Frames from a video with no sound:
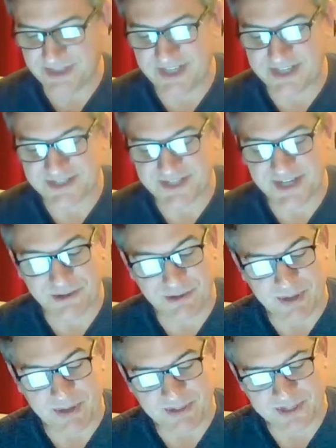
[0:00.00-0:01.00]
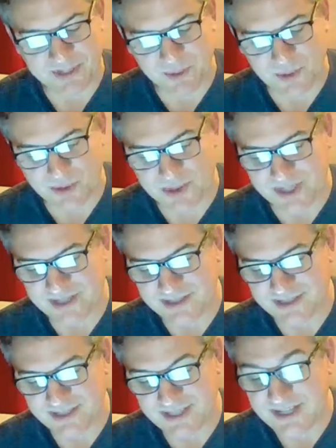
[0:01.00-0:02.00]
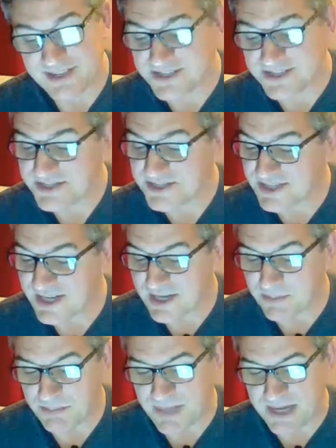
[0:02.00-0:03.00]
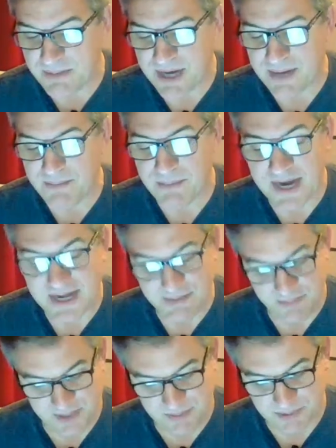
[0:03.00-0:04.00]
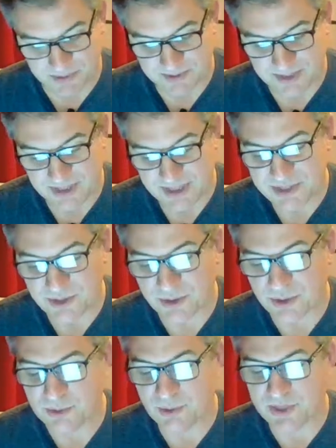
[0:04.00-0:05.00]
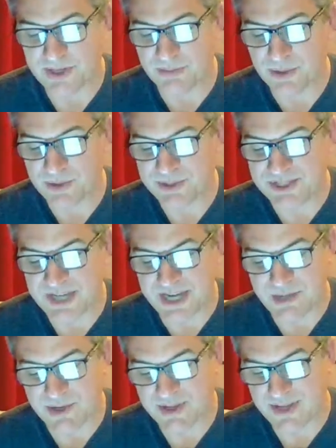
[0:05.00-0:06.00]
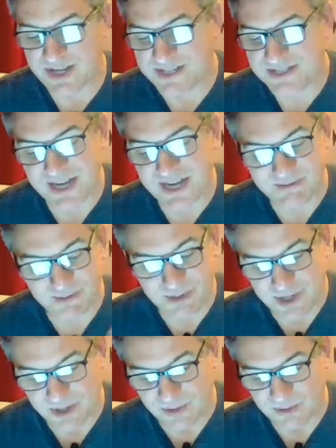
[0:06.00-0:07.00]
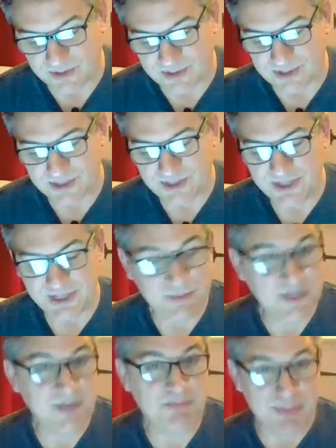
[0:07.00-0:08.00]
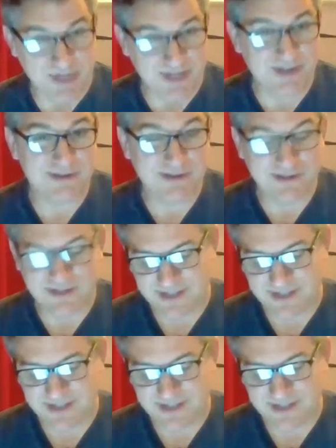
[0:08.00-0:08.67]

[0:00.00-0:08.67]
Gus interrupted smoothly. "This is a cup made by my people to hold one of the most sacred things ever known." "You mean beer?"